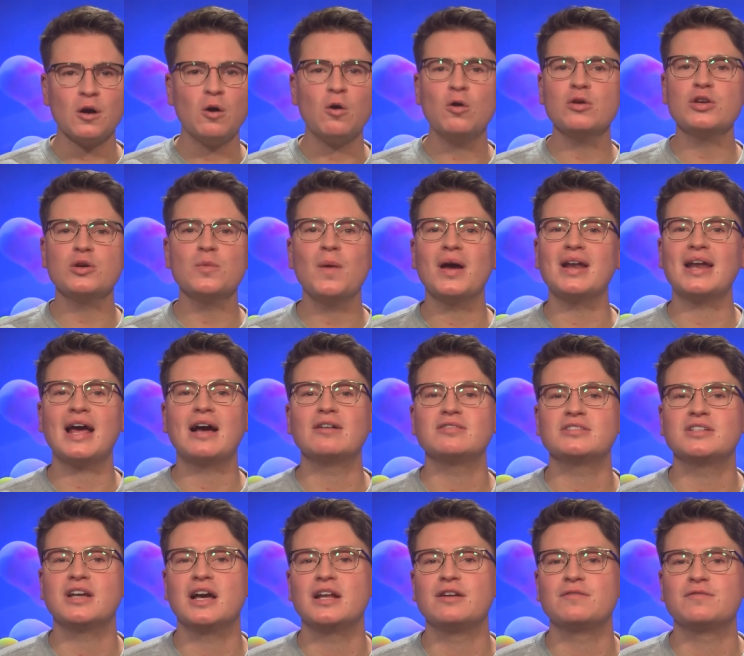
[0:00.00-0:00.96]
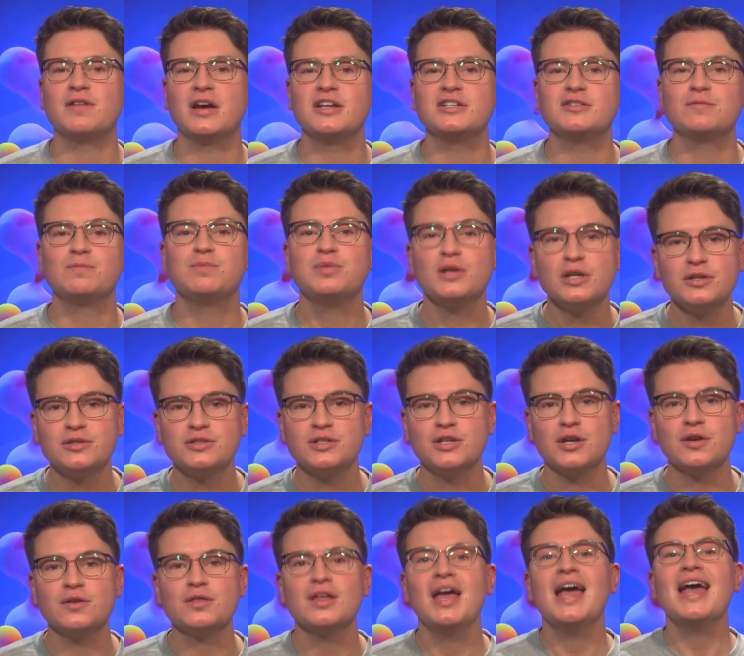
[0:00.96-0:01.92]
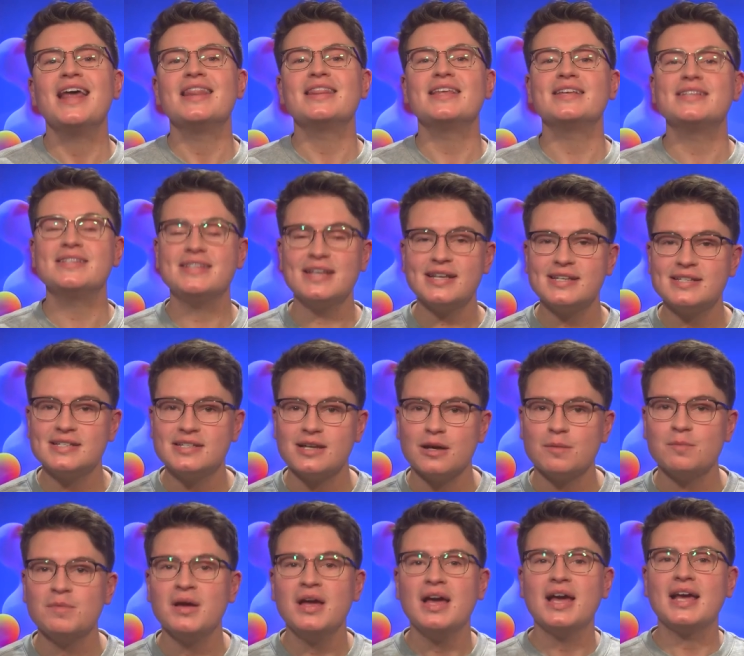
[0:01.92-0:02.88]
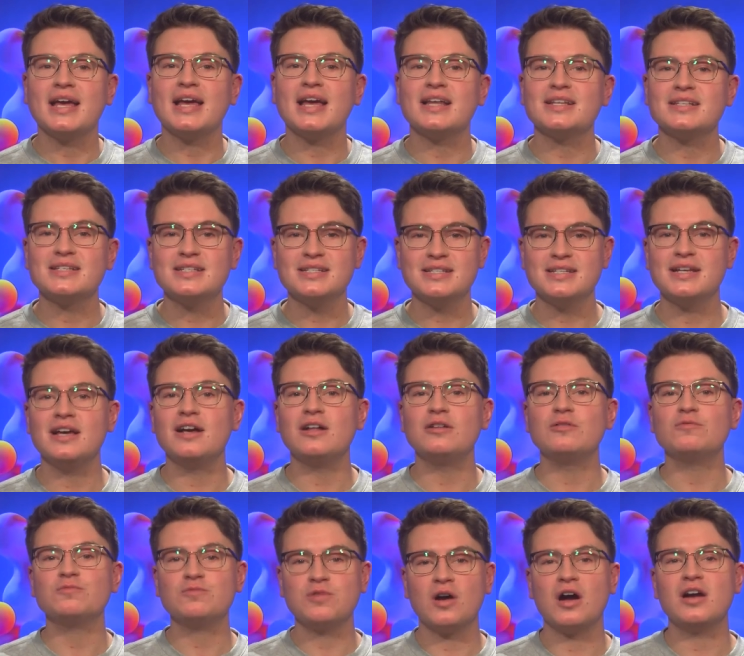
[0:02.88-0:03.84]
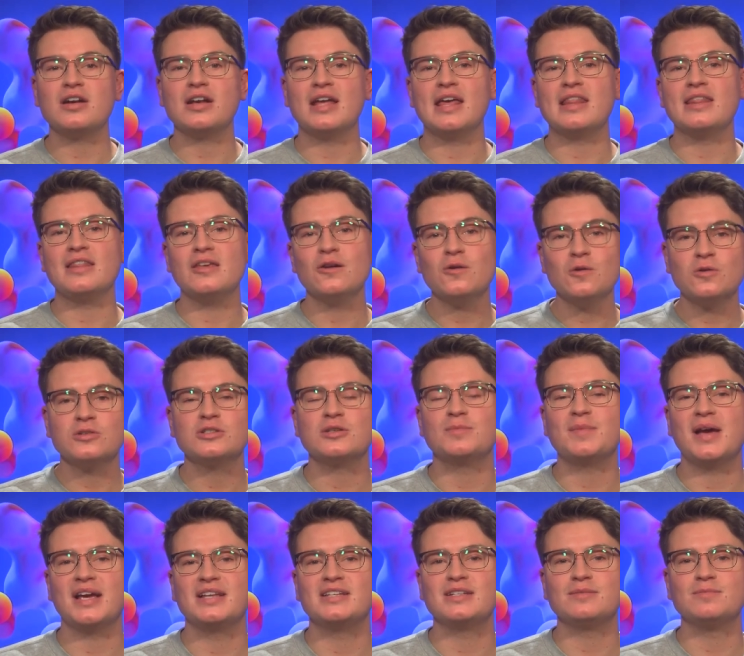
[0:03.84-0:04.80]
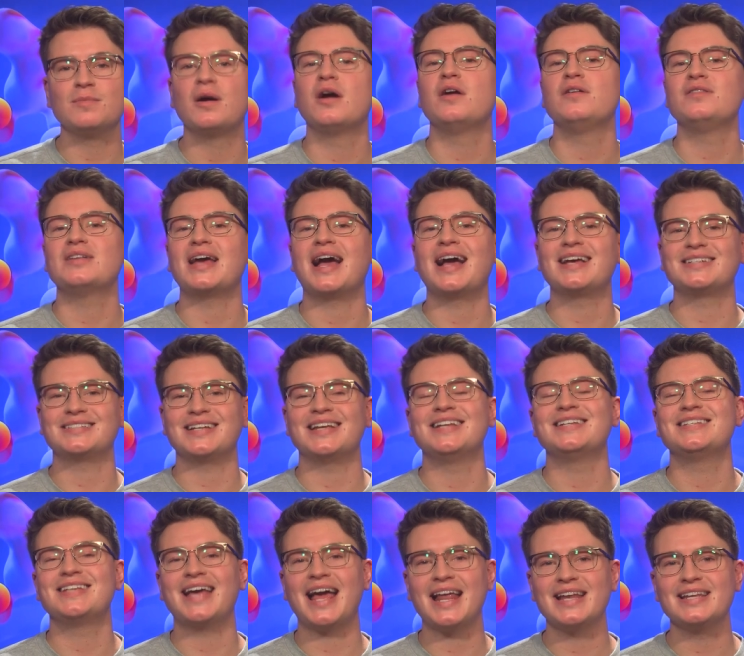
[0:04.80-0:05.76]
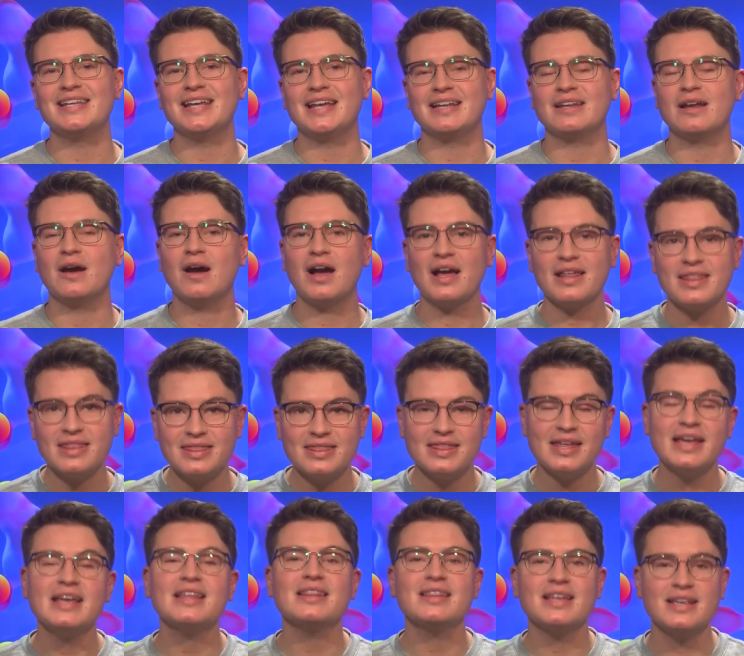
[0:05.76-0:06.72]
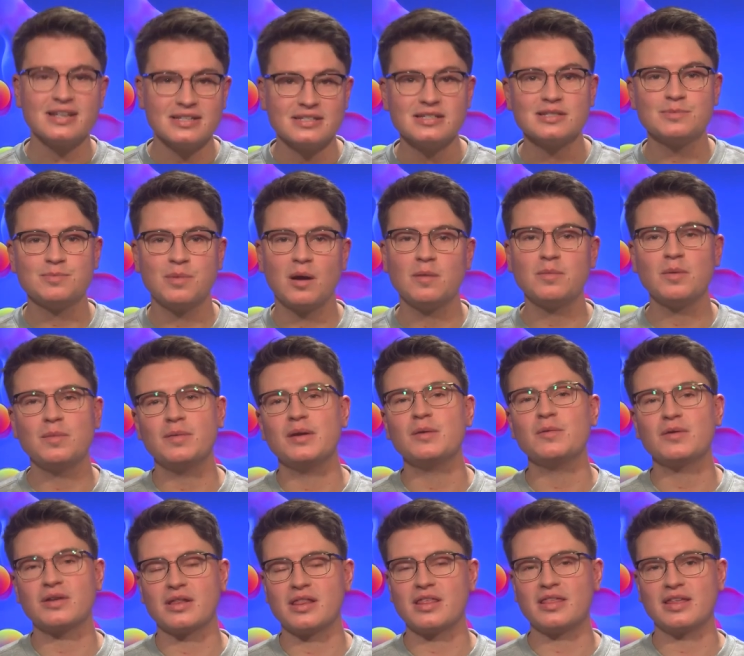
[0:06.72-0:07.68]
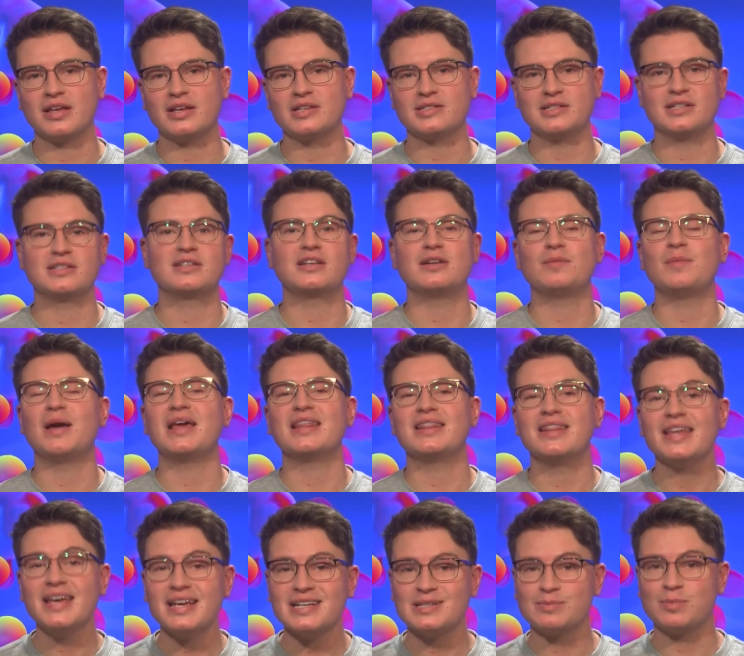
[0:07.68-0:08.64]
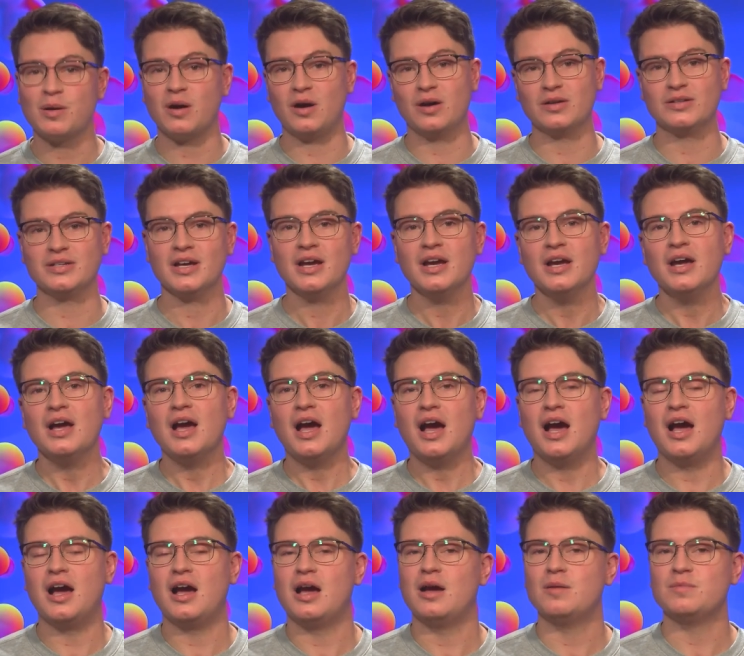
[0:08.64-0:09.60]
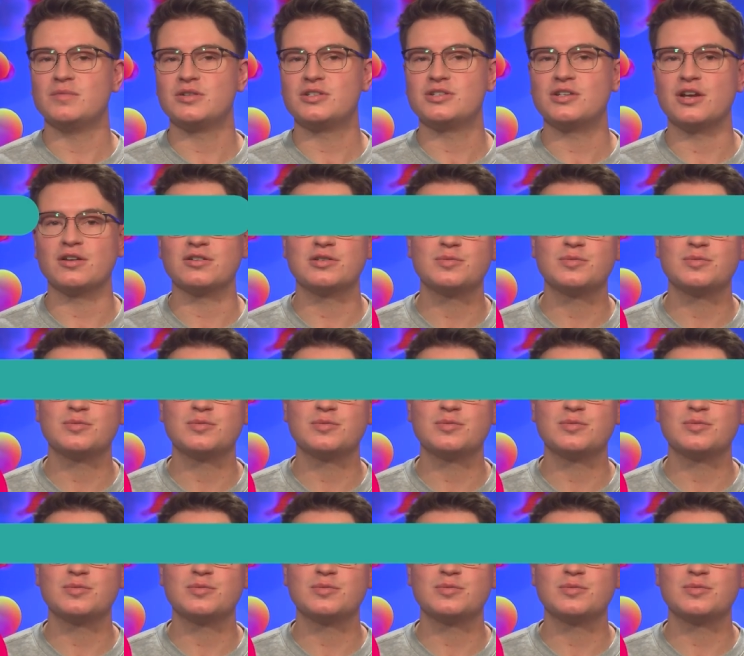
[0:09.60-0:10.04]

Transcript: or you went outside of range of Bluetooth, the system can still run in the automated mode as intended. Now, I think this is probably one of the things that's gonna make this pod um, so